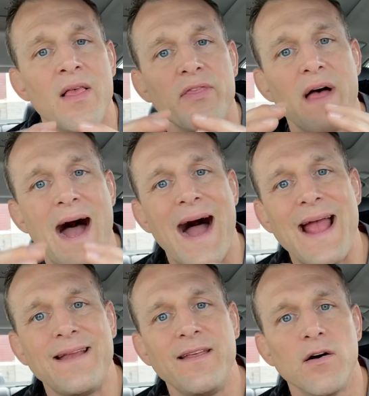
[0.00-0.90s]
the
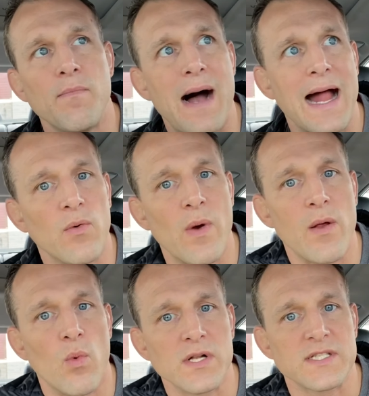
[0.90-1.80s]
ideal body
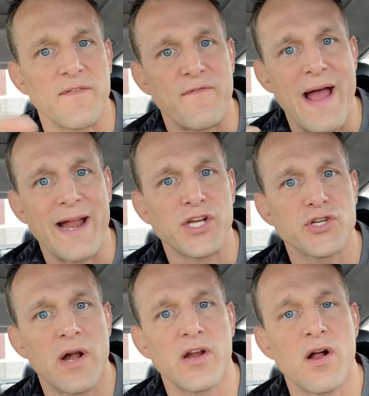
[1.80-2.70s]
weight once the fat is
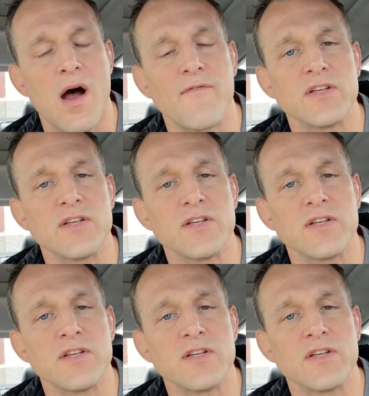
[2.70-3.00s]
shredded off